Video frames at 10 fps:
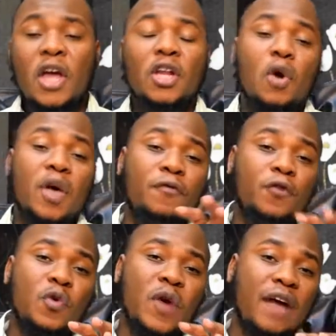Now,
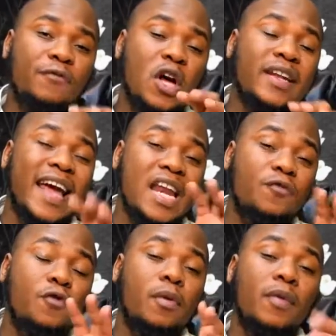if you have done any
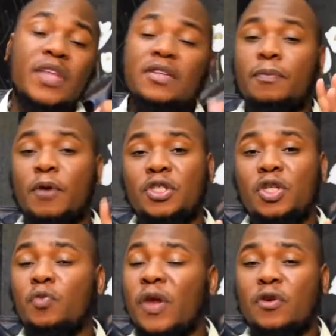form of these
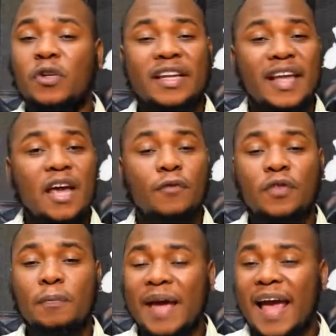oppression, whether delaying of
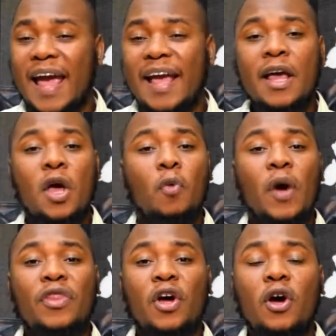the pay,
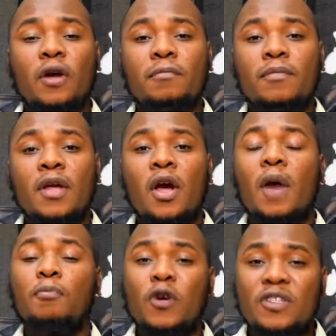whether
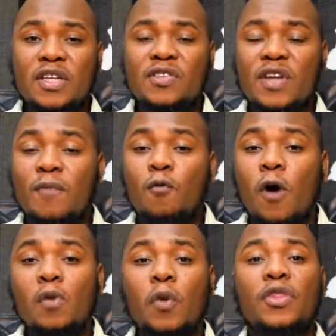oppressing
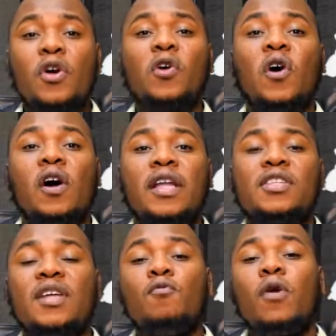someone, whether calling
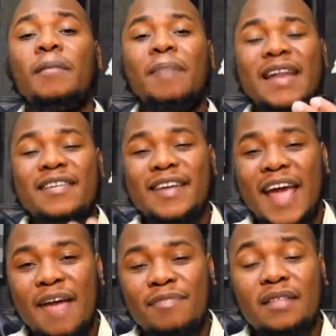someone a bad
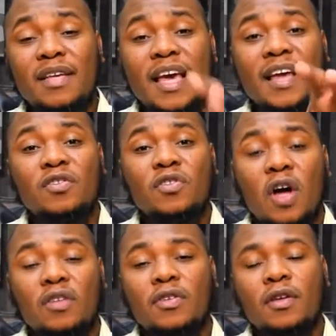name that he is
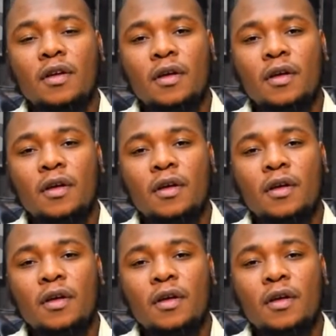not